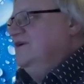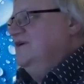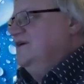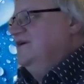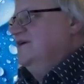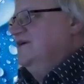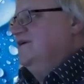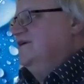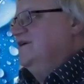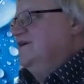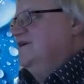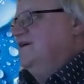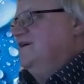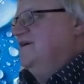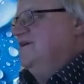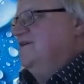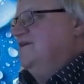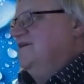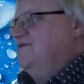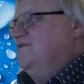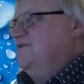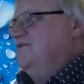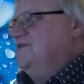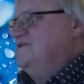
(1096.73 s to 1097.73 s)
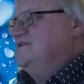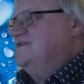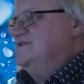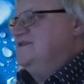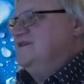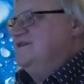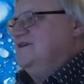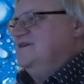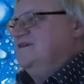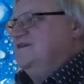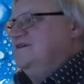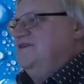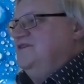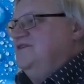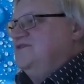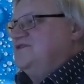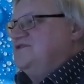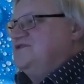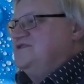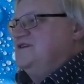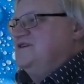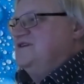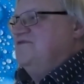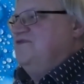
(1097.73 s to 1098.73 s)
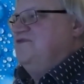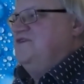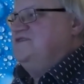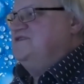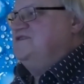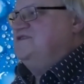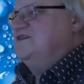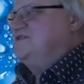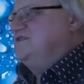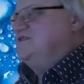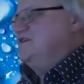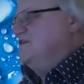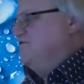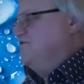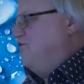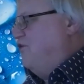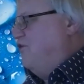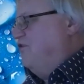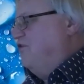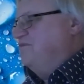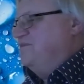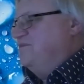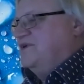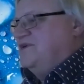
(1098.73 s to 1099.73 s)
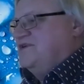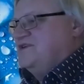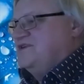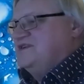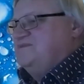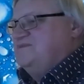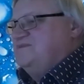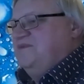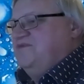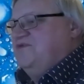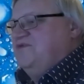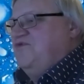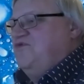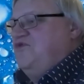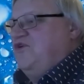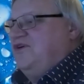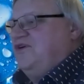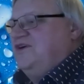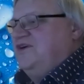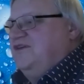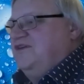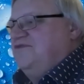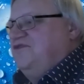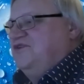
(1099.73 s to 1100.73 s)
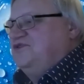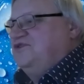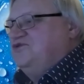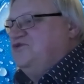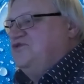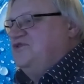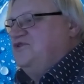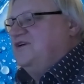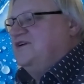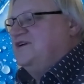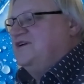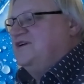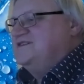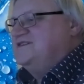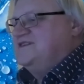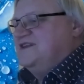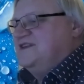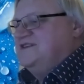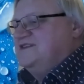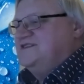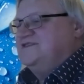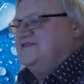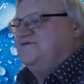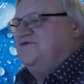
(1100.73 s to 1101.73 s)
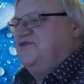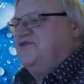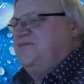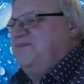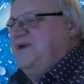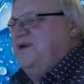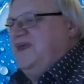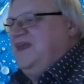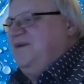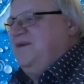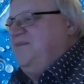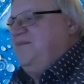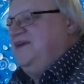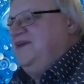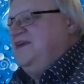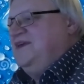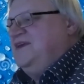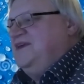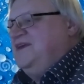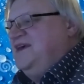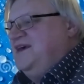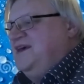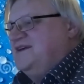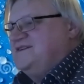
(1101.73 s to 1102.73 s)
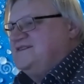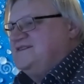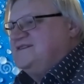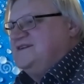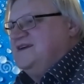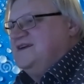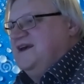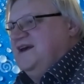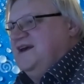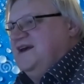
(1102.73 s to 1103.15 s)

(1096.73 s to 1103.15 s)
With interesting physics involved because people were working on photonic crystals for many years,